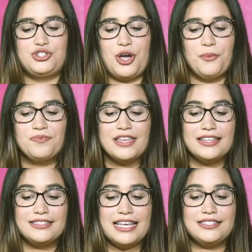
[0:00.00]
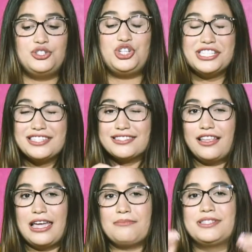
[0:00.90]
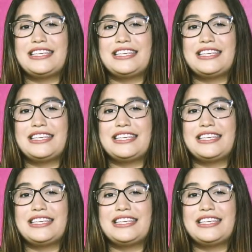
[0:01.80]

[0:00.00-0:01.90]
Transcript: So it says Jesus claims